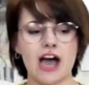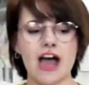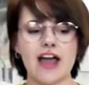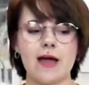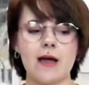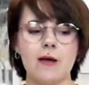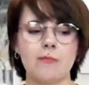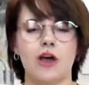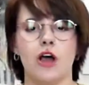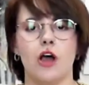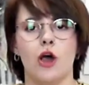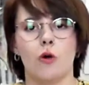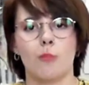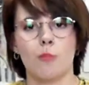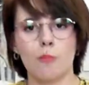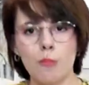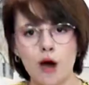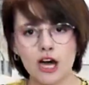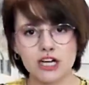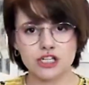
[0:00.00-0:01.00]
I am
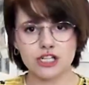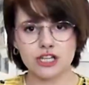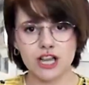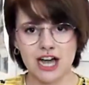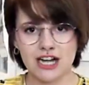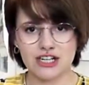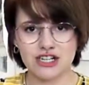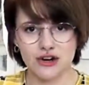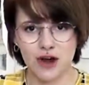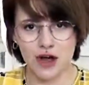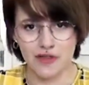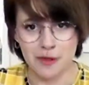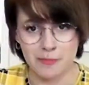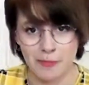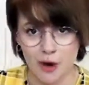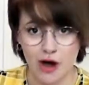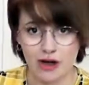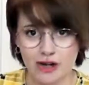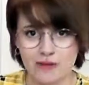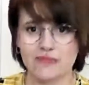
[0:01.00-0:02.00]
much larger on the
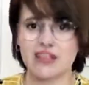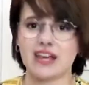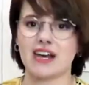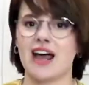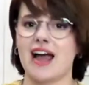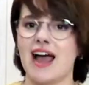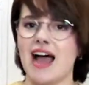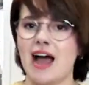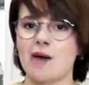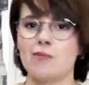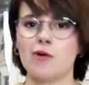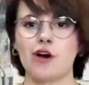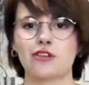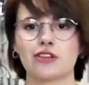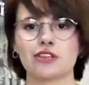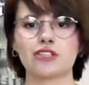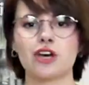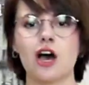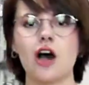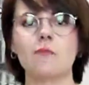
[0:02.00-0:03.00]
bottom than I am on
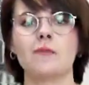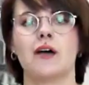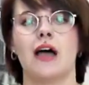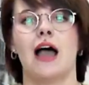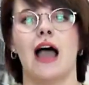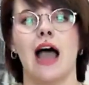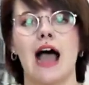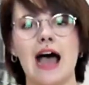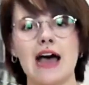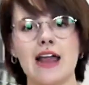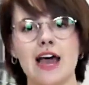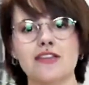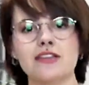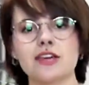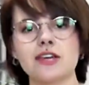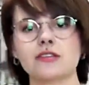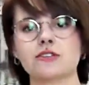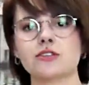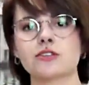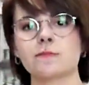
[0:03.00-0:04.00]
the top, and I
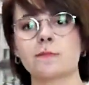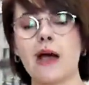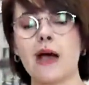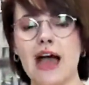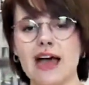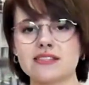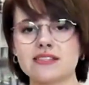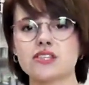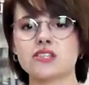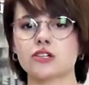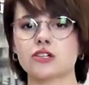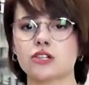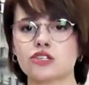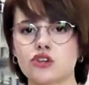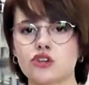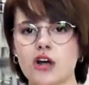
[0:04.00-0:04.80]
think the pencil